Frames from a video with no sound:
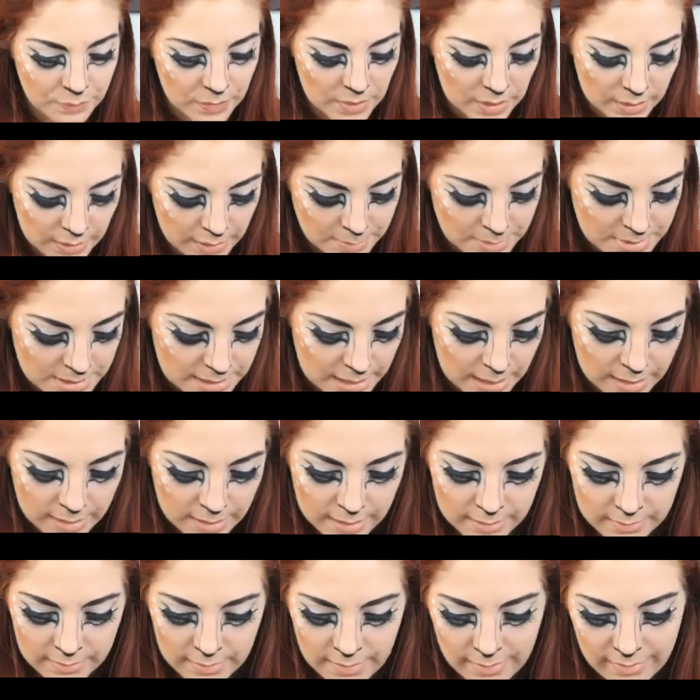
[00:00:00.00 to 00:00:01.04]
lipstick.
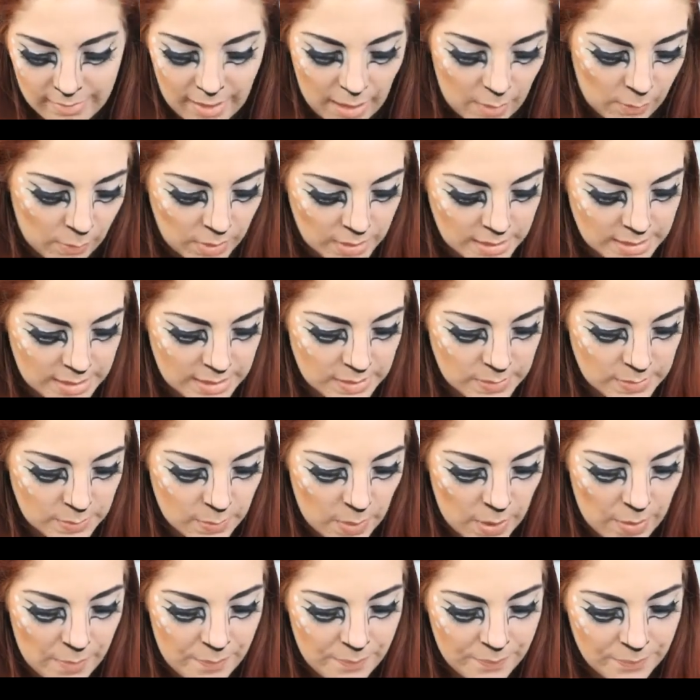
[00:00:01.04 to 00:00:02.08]
That works as
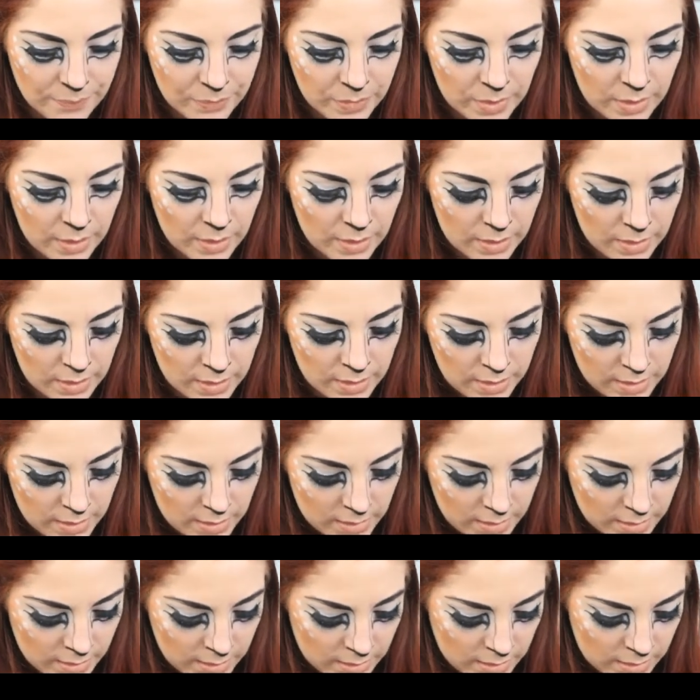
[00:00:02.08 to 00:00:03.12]
well.
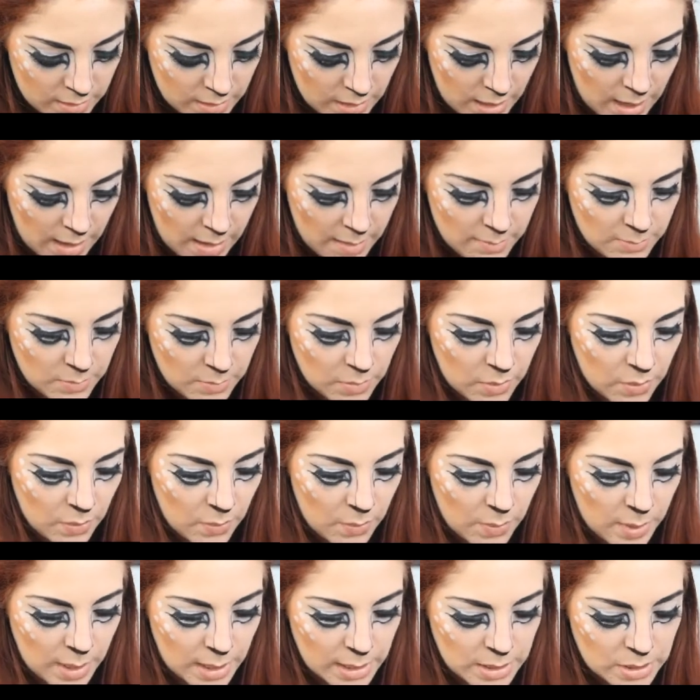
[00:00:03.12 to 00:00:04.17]
I'm
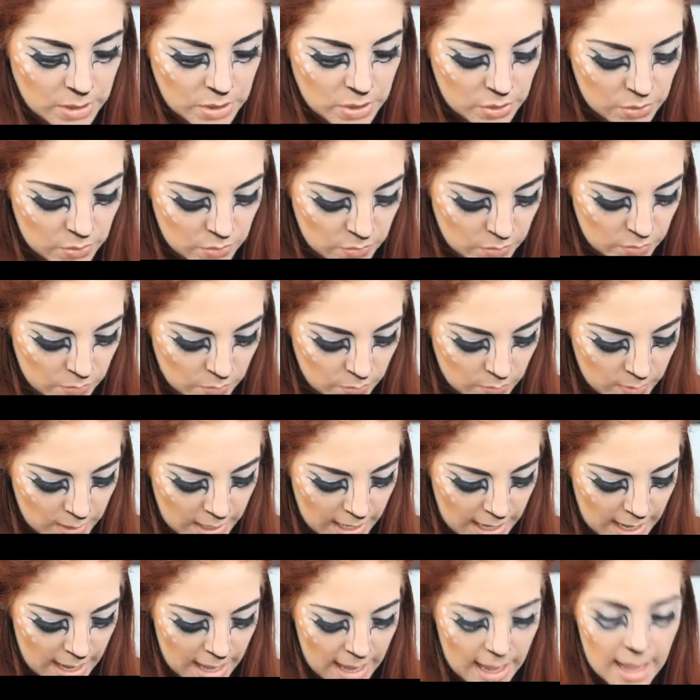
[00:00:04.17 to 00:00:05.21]
going to
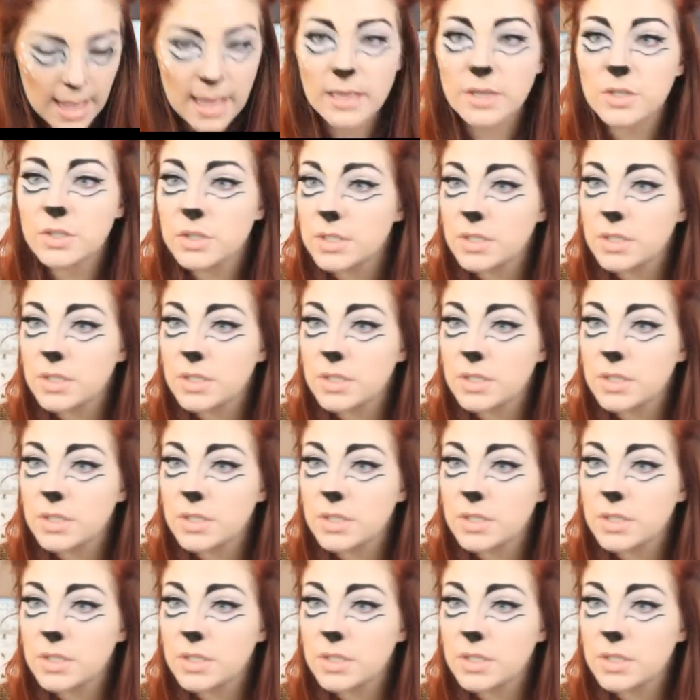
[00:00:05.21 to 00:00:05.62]
add